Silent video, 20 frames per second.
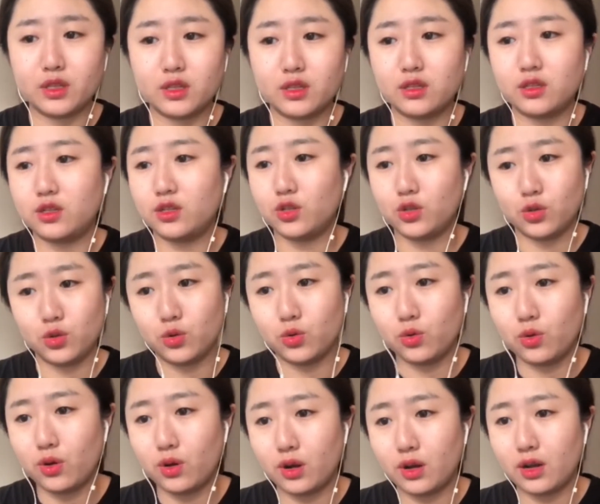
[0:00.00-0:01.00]

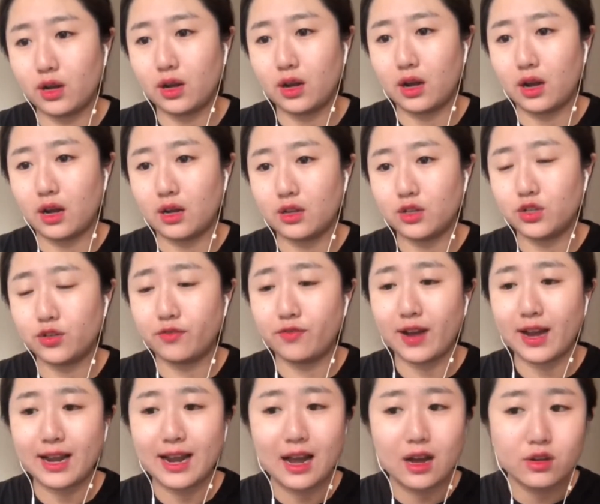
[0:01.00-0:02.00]
to
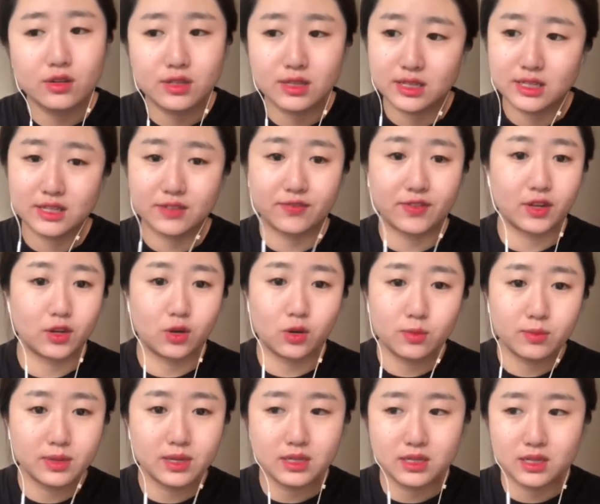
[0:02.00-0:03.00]
find out the
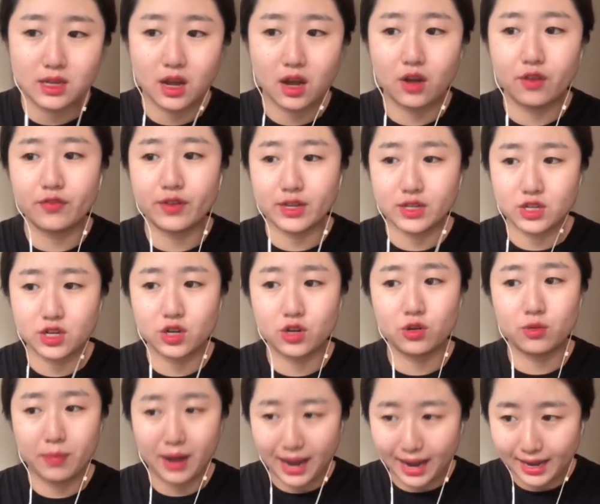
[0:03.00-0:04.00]
development of
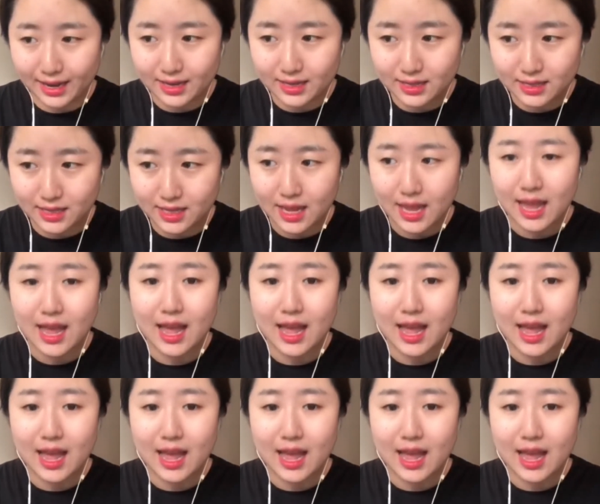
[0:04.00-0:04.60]
intergroup bias